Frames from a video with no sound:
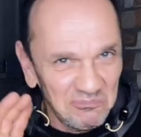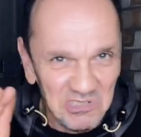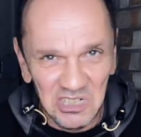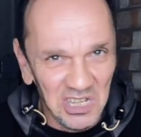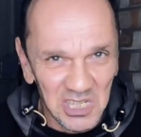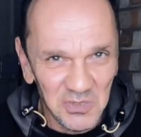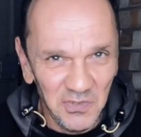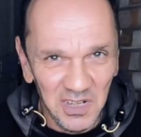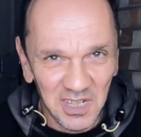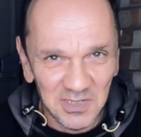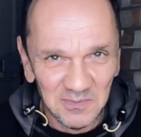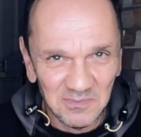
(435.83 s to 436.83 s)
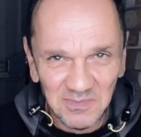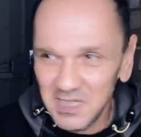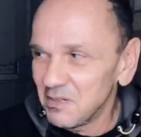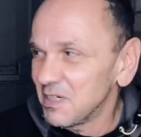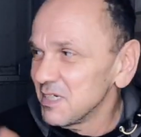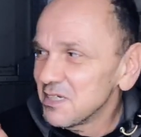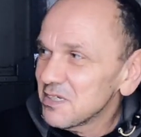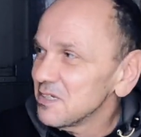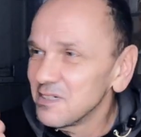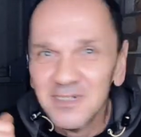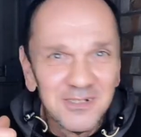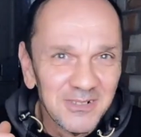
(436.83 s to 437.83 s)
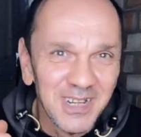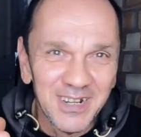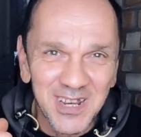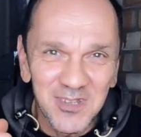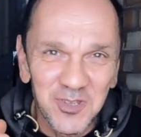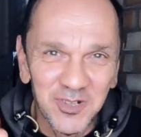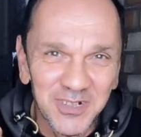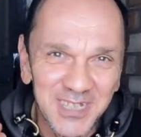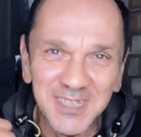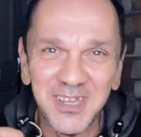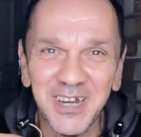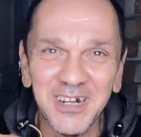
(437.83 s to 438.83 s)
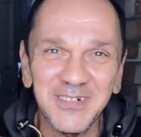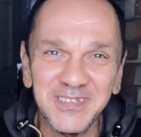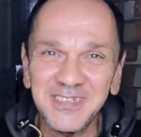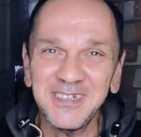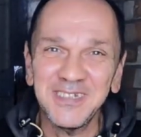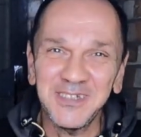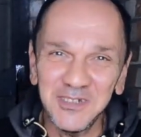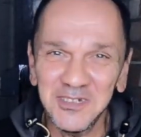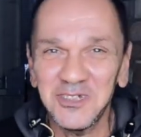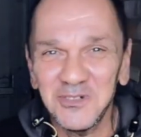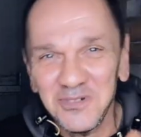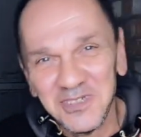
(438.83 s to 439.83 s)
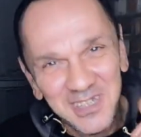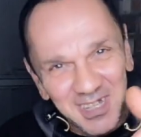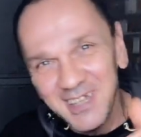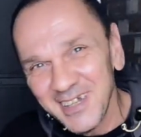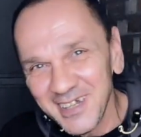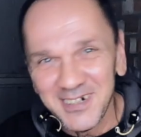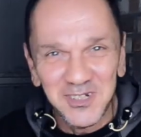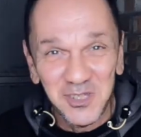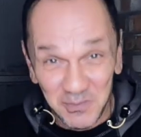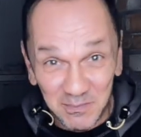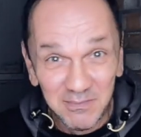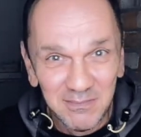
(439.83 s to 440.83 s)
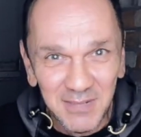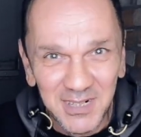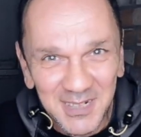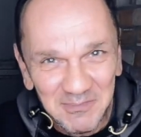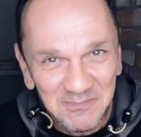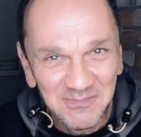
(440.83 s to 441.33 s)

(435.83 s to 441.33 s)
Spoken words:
In the next video. Anyway, it's all clear outside. Let's go, and I shall see you later, guys. Bye.